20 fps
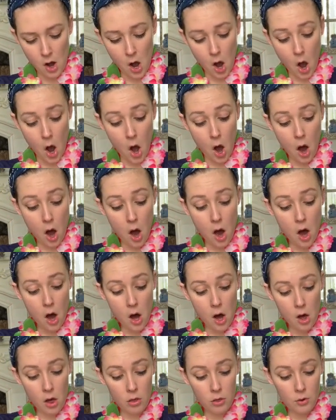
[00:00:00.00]

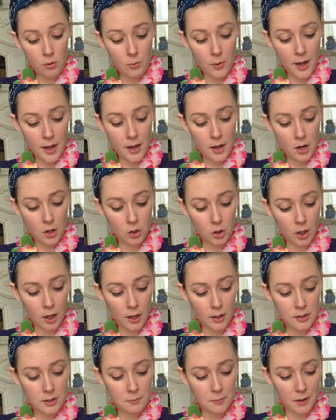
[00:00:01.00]
all the way
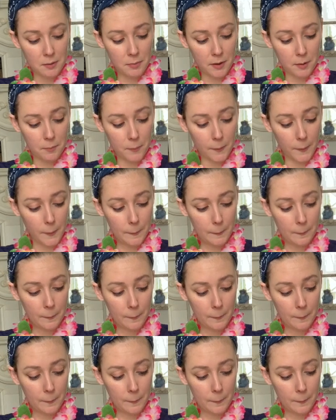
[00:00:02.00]
across my paper.